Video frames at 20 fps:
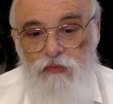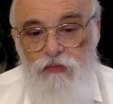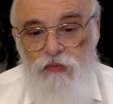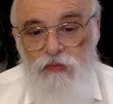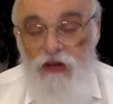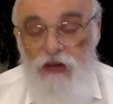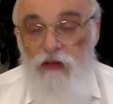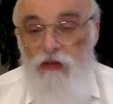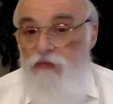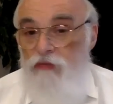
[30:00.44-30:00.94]

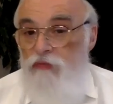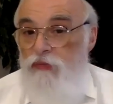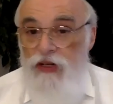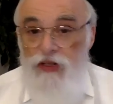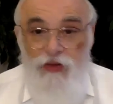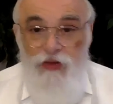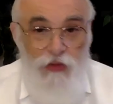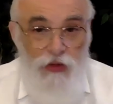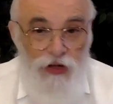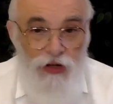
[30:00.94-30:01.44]
Okay,
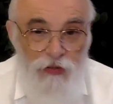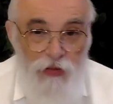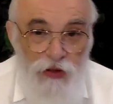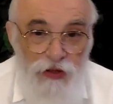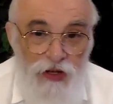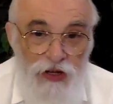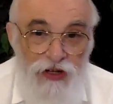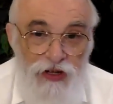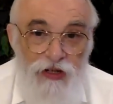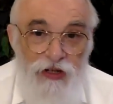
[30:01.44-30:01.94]
much more
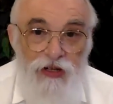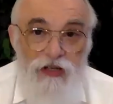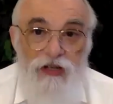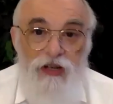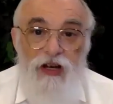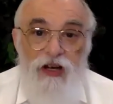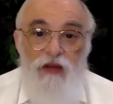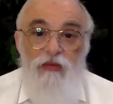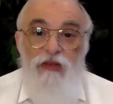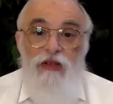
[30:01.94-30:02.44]
explanation is
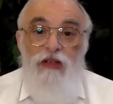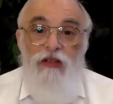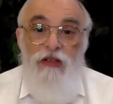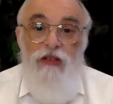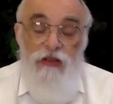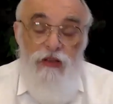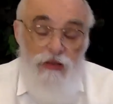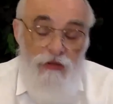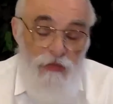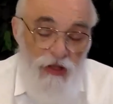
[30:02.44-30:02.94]
coming, and
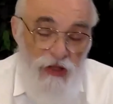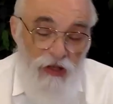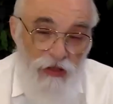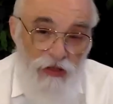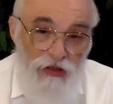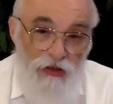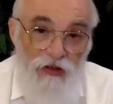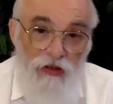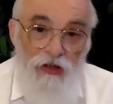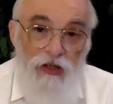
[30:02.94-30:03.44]
then there'll be the
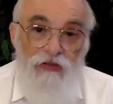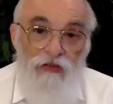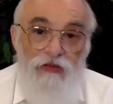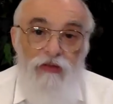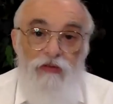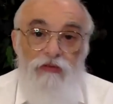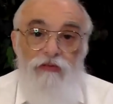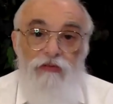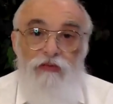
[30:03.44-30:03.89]
third level.